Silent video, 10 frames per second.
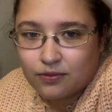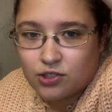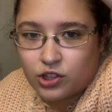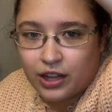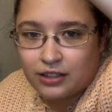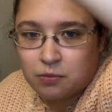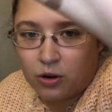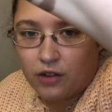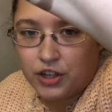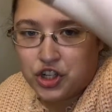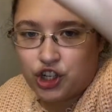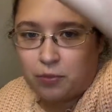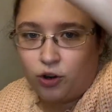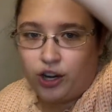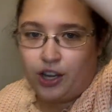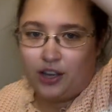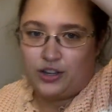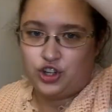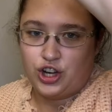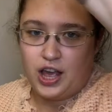So that's more of a shimmery
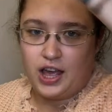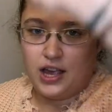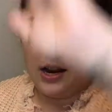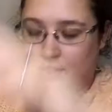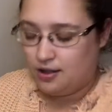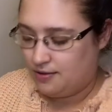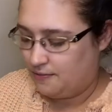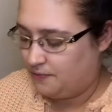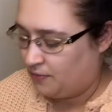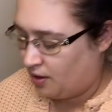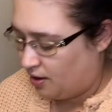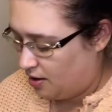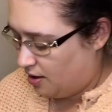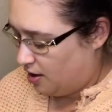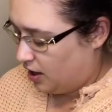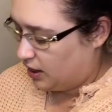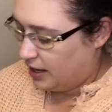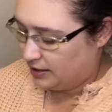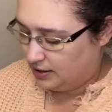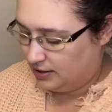shade.
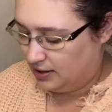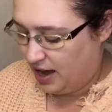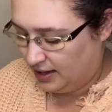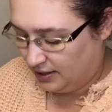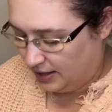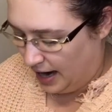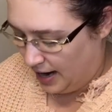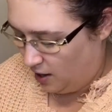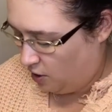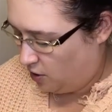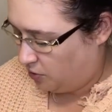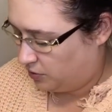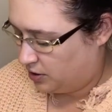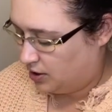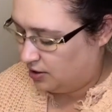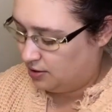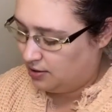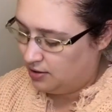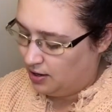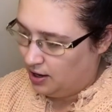Let's test out
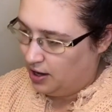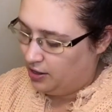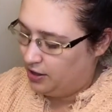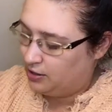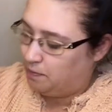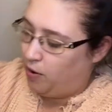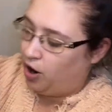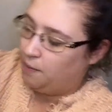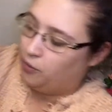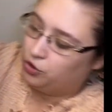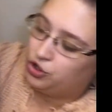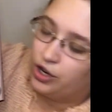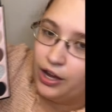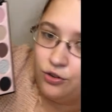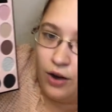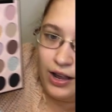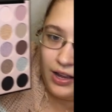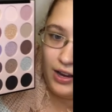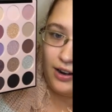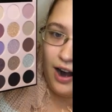this purple shade right
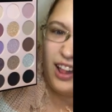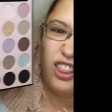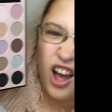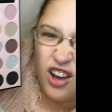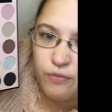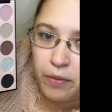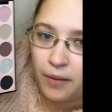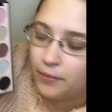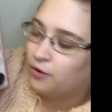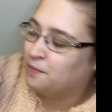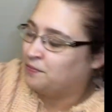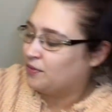here. I love purple.